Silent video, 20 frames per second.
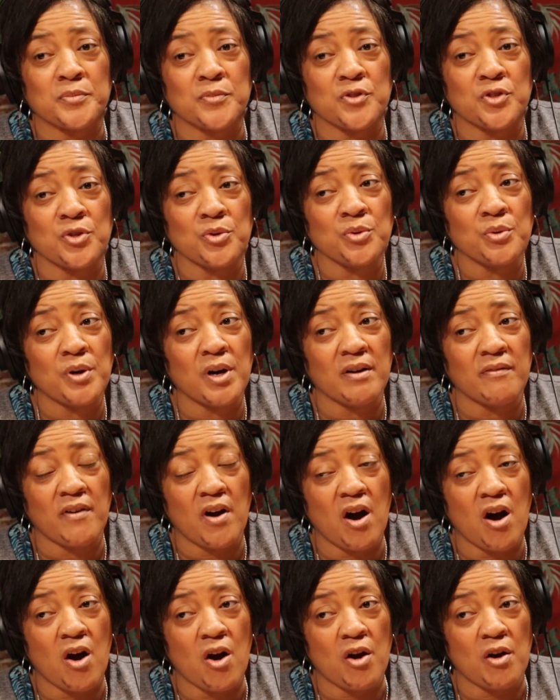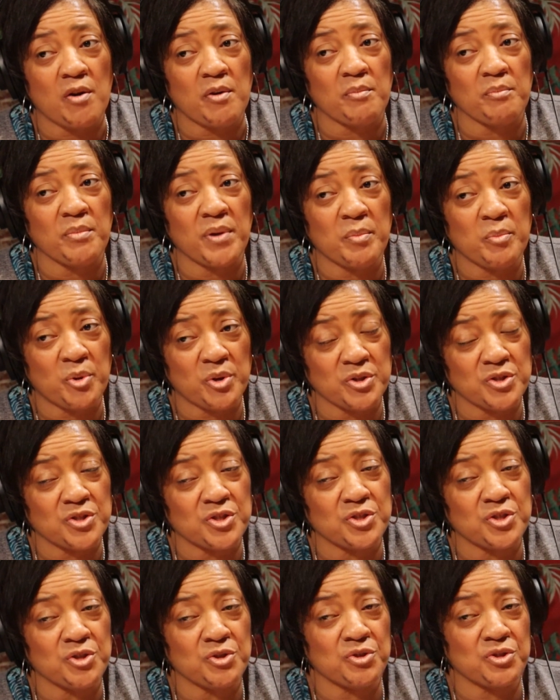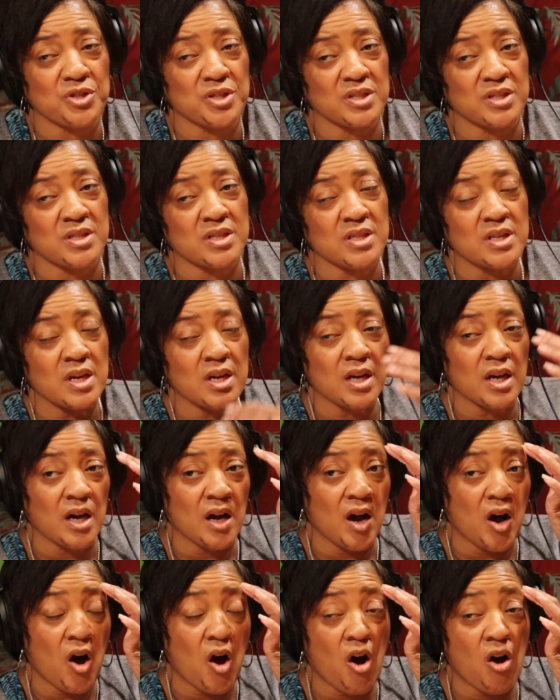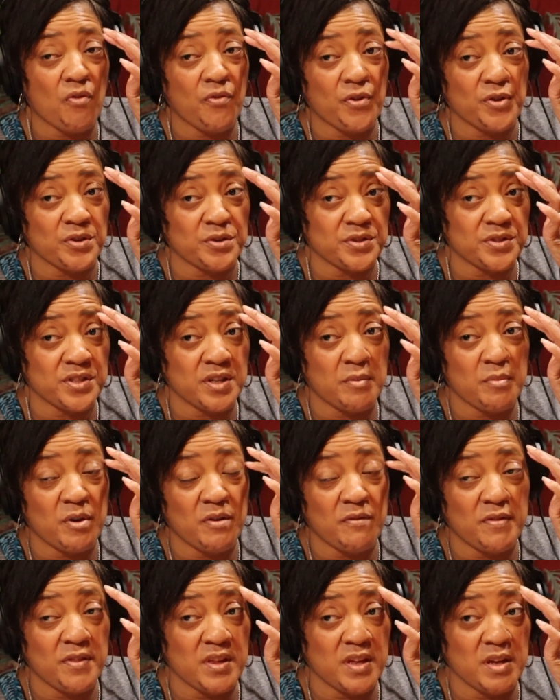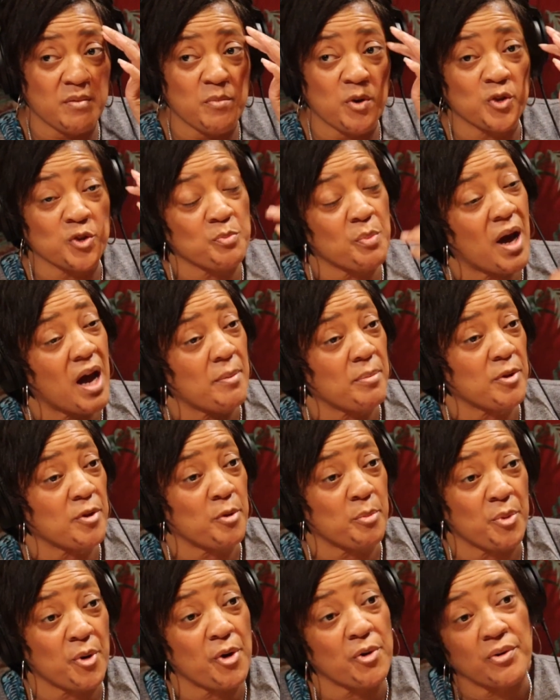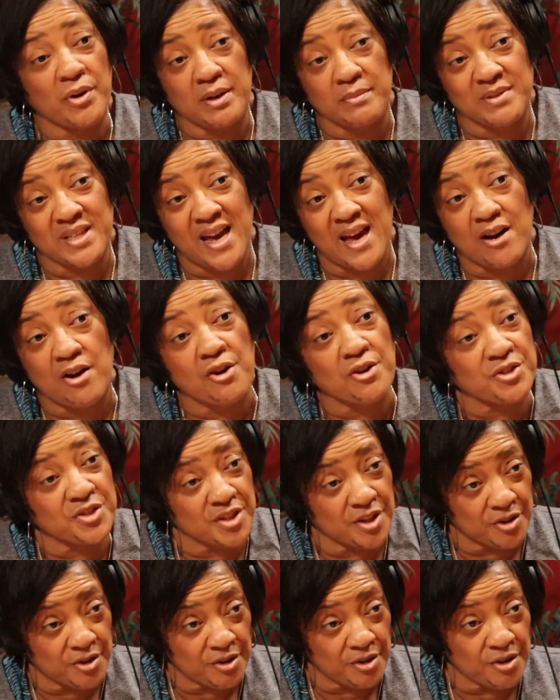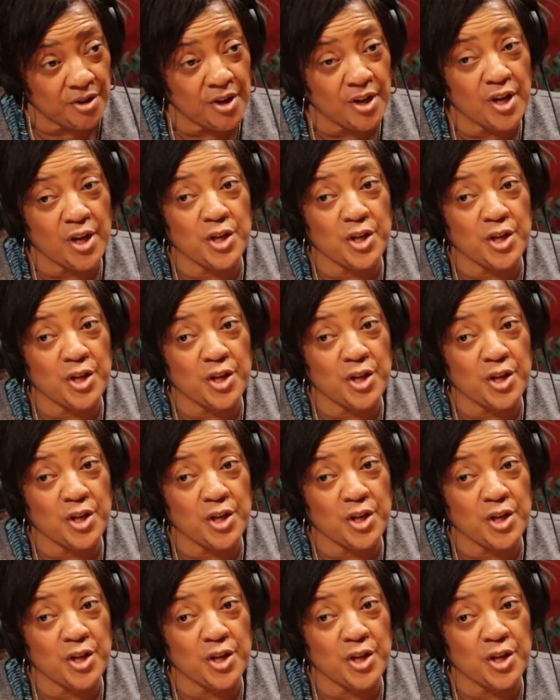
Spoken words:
Two of our member institutions offer some of the most popular programs at our center.